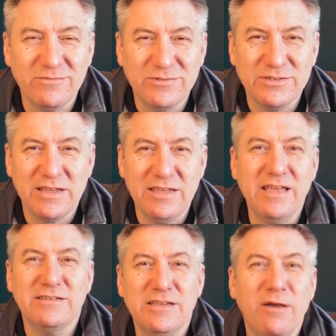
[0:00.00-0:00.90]
say,
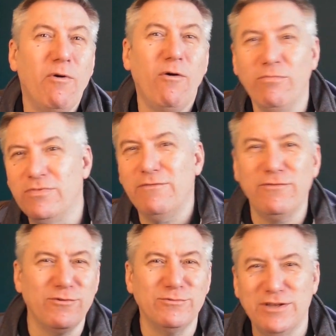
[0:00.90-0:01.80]
yes, come on,
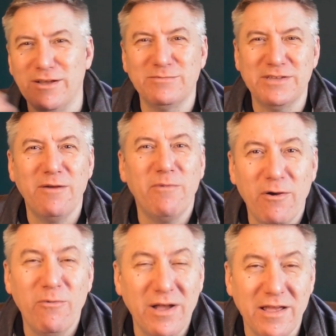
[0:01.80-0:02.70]
difficult times come
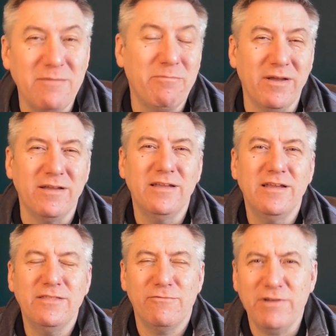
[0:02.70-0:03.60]
our way, but
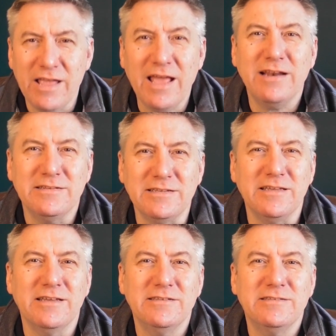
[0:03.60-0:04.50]
the
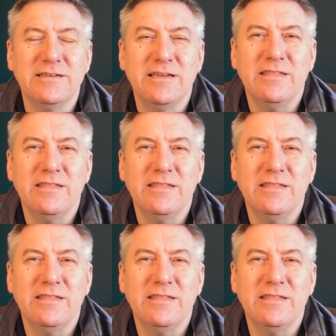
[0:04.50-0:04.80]
reality is